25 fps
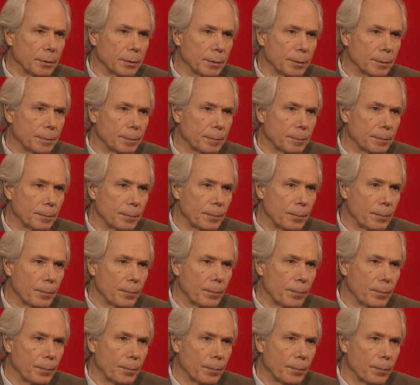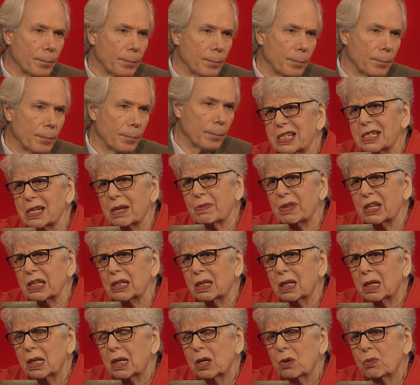Yeah. There used to be
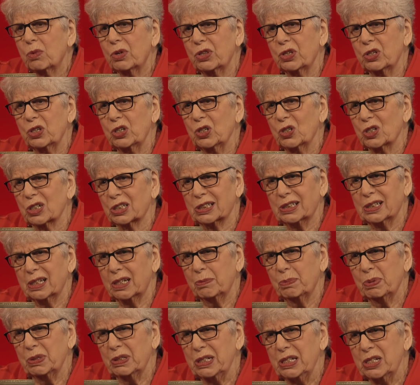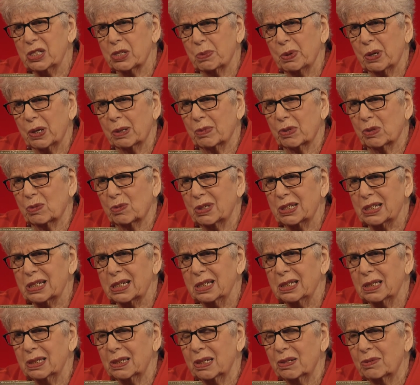something with the New York City Police Department,
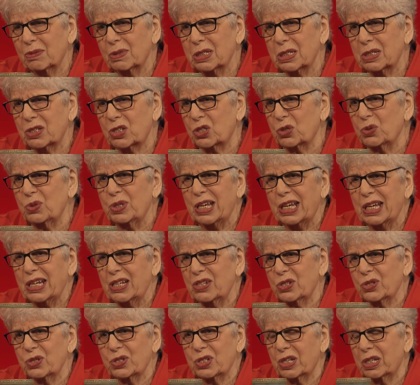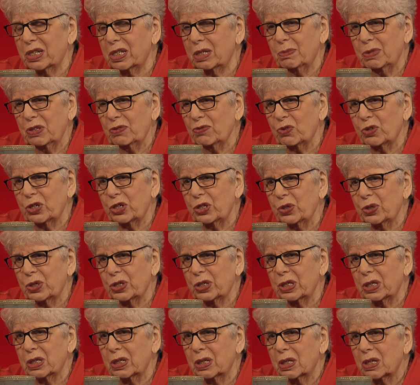wasn't it, that it was 2 days or something before you
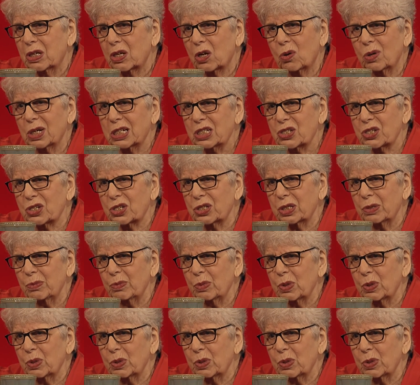could question them?